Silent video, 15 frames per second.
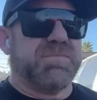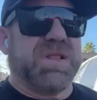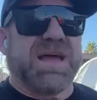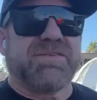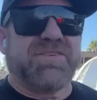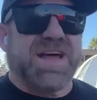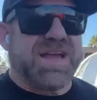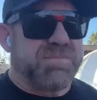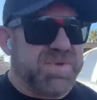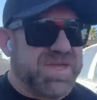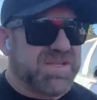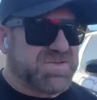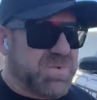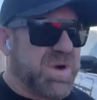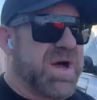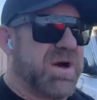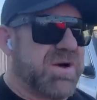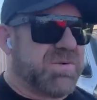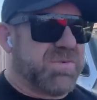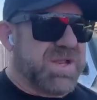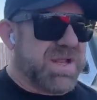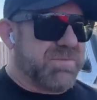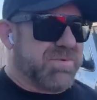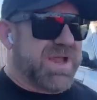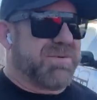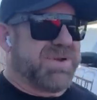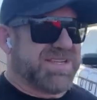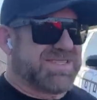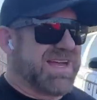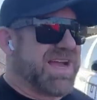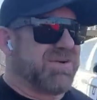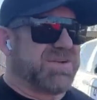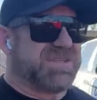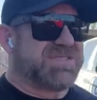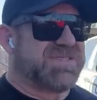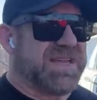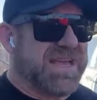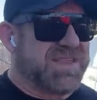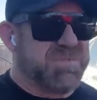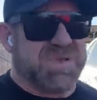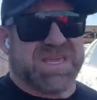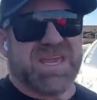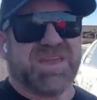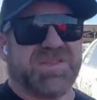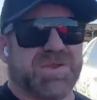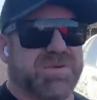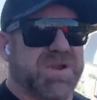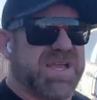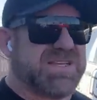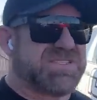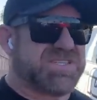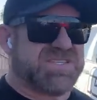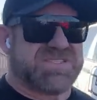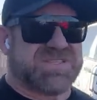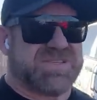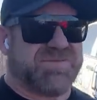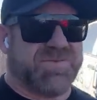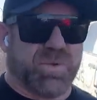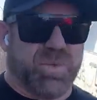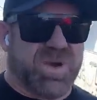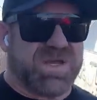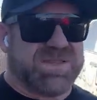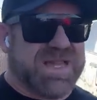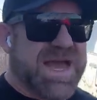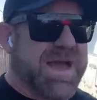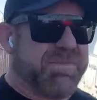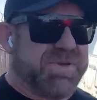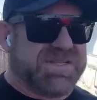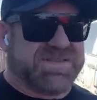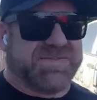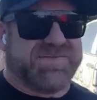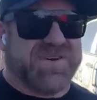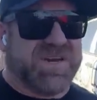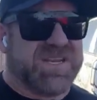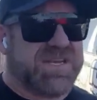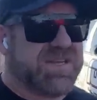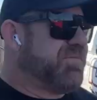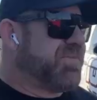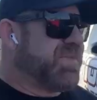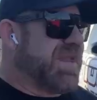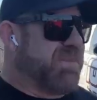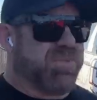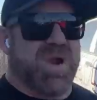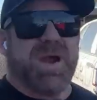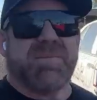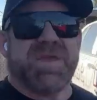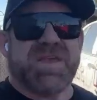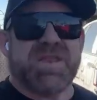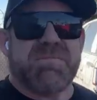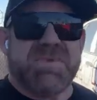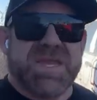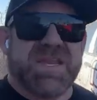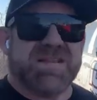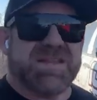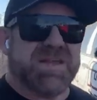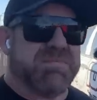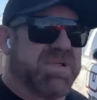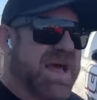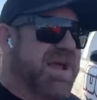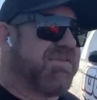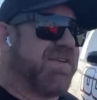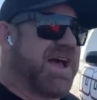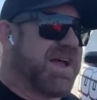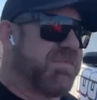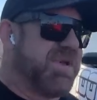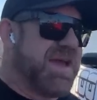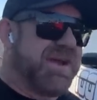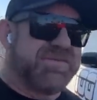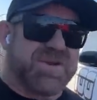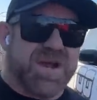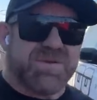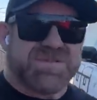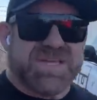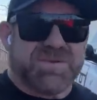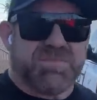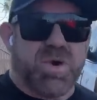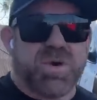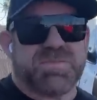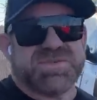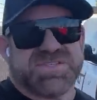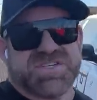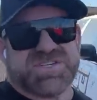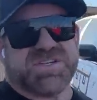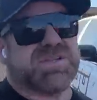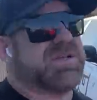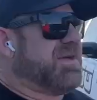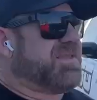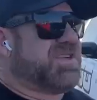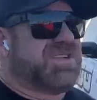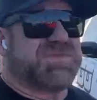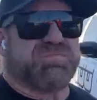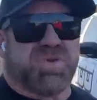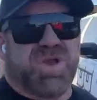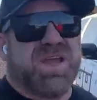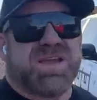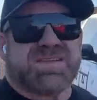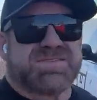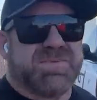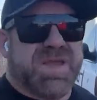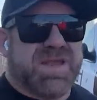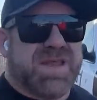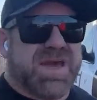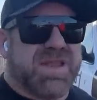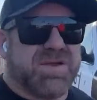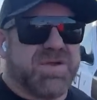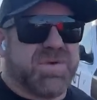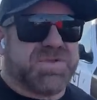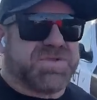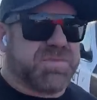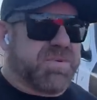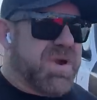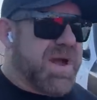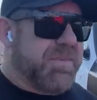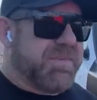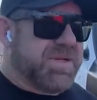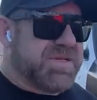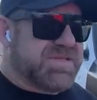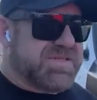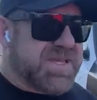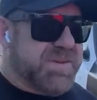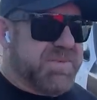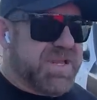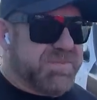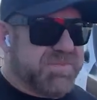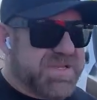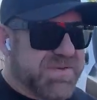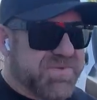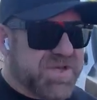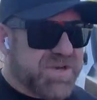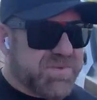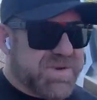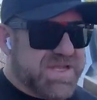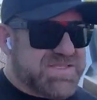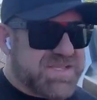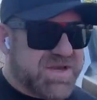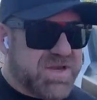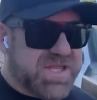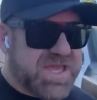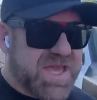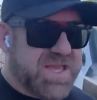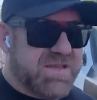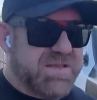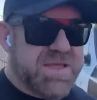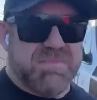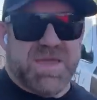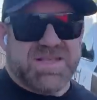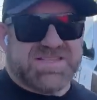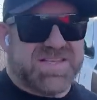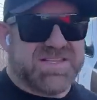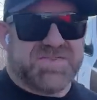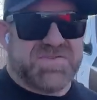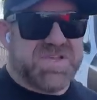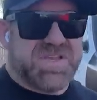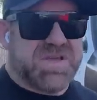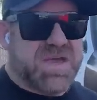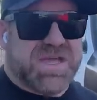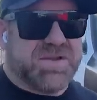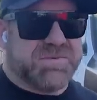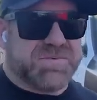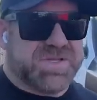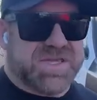black flagged me as well when I ran my sirens at the beginning of the race, just for one lap as a funny. They brought me in immediately and black flagged me after I was like pole position. But they're just pricks, man. I don't know what their problem is. I mean, I'm definitely gonna race there again. They may see this video. I don't really